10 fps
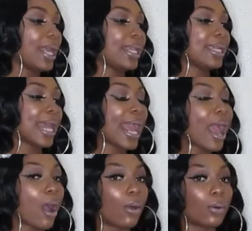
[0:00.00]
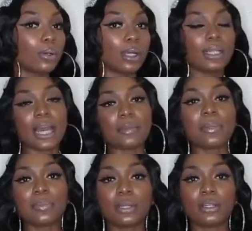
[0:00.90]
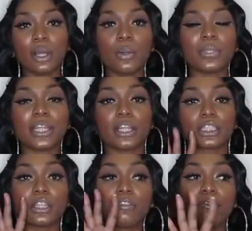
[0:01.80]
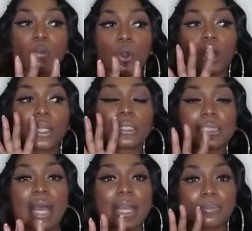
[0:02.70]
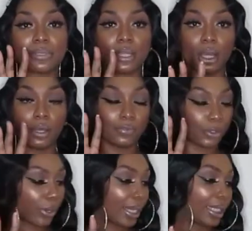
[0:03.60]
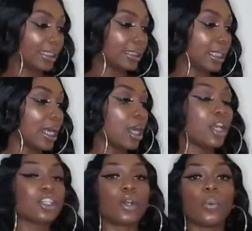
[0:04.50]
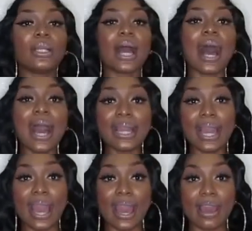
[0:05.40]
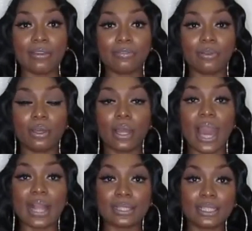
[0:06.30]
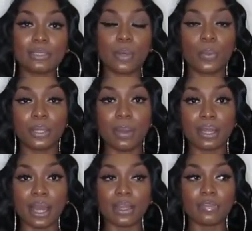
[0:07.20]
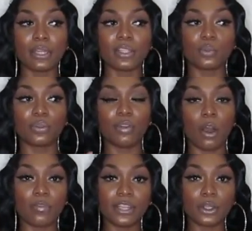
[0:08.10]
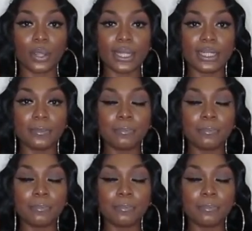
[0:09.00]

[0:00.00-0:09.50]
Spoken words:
Now, a lot of people don't know, but there's 4 types of credits. So what I have at this moment in my life is revolving credit